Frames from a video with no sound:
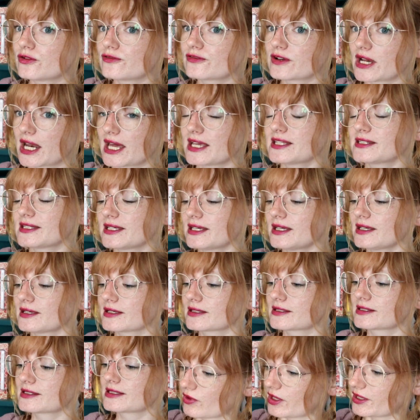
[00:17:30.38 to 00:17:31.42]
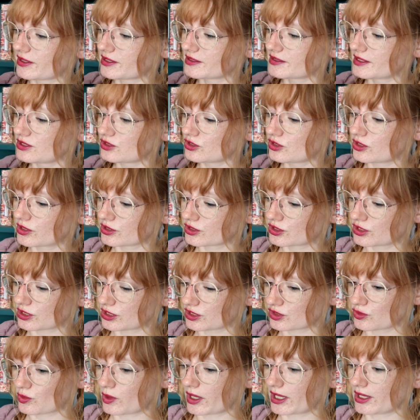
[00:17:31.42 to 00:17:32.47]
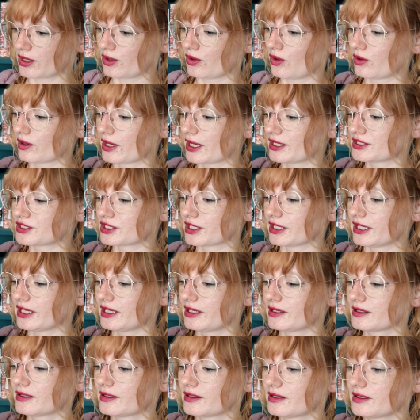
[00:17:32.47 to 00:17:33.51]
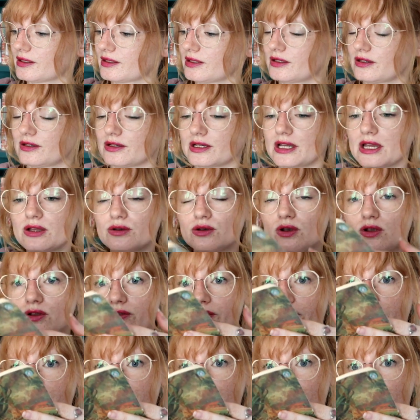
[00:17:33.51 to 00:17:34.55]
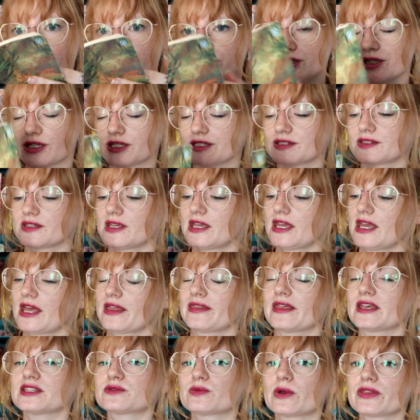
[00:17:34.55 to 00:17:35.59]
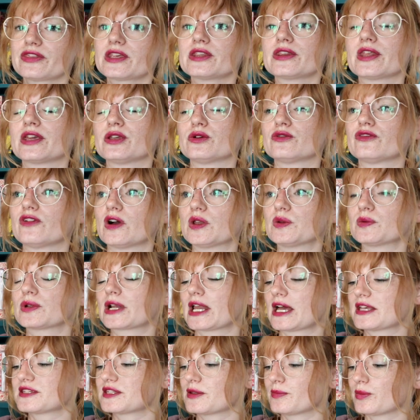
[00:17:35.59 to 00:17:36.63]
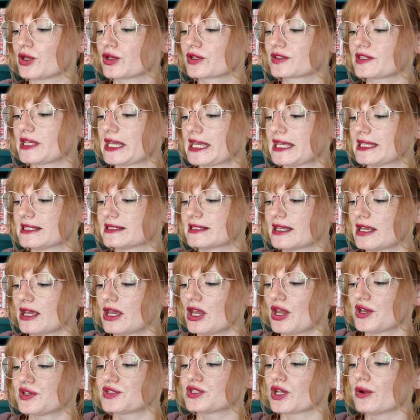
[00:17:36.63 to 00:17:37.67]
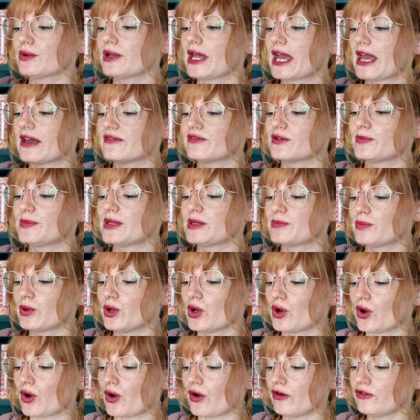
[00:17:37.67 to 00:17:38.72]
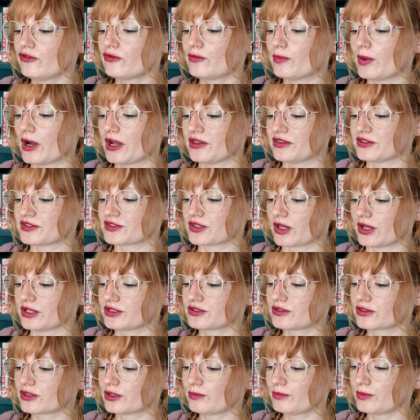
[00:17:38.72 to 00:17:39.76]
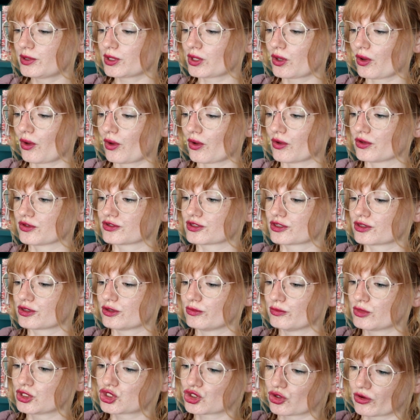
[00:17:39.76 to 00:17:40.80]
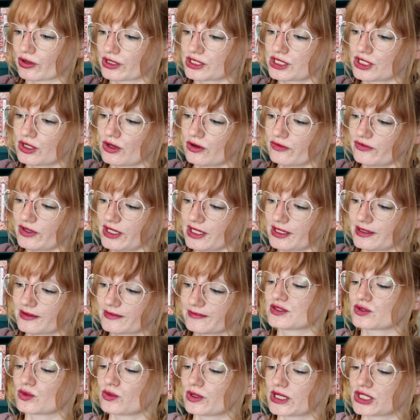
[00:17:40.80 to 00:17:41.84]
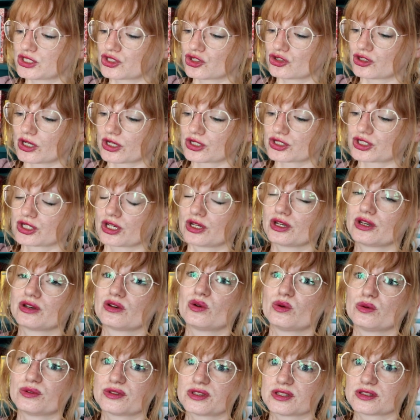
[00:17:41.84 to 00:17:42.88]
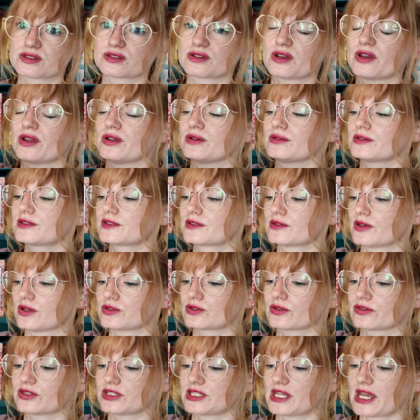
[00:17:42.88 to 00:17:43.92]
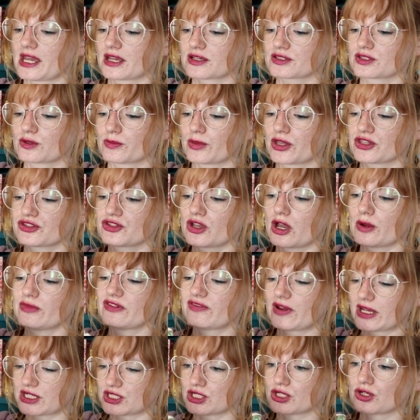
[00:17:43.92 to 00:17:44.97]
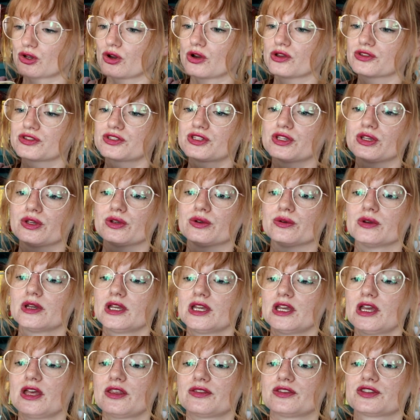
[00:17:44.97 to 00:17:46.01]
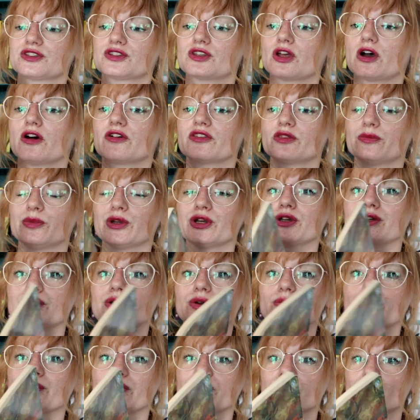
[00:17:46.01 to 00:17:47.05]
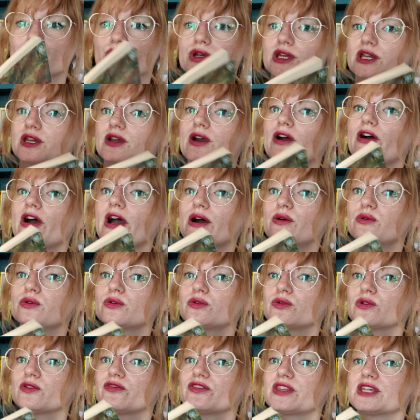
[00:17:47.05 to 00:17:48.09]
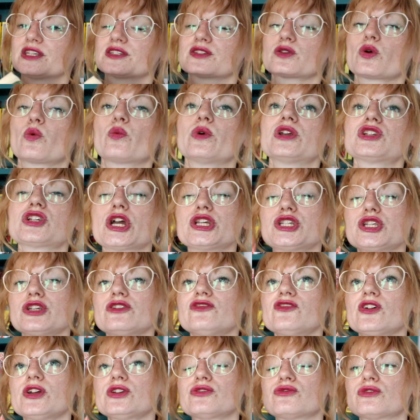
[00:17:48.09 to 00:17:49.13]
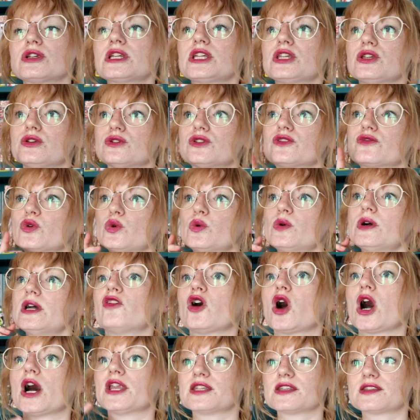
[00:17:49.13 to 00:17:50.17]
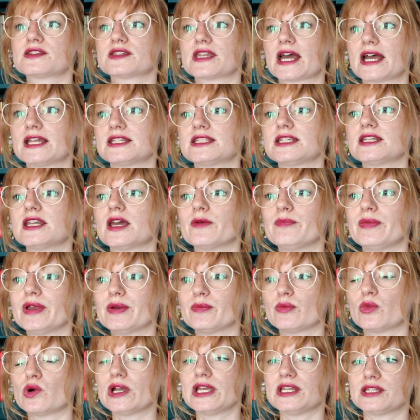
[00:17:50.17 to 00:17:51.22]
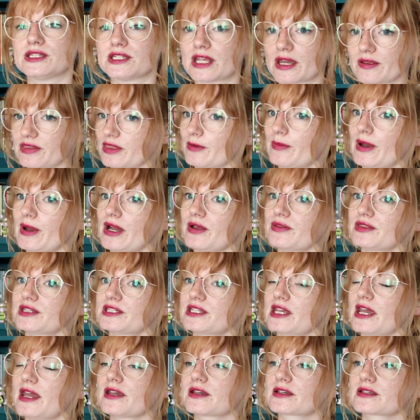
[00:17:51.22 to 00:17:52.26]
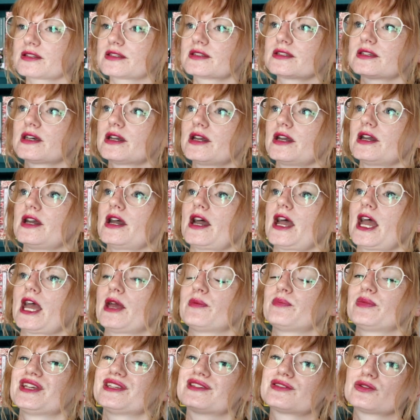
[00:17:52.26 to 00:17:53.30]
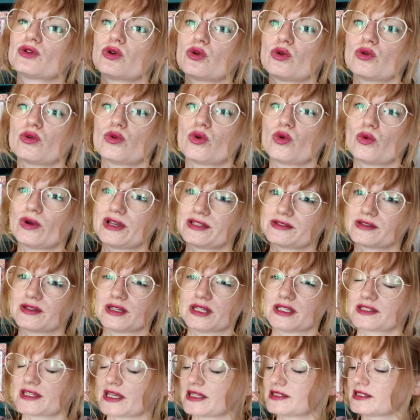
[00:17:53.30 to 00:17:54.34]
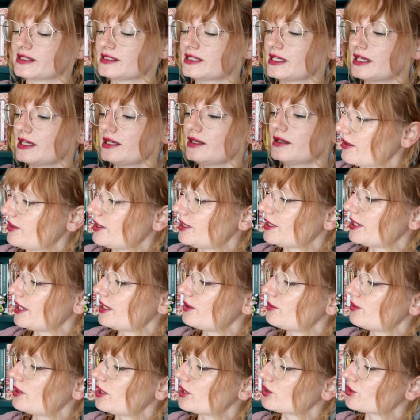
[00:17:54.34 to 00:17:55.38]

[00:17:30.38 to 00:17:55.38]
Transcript: of classics. Right, this introduction is quite long actually. Look how long that introduction is. That's one thing that you'll find with classic books is don't ever be put off by the size of them, because the majority of it is all introduction, author's notes, notes on the text. So by the time we've actually got to the start of the book, we've already cut out all of this, which I do find really useful for understanding a bit more in depth about the text. But it's not always a necessity. And then now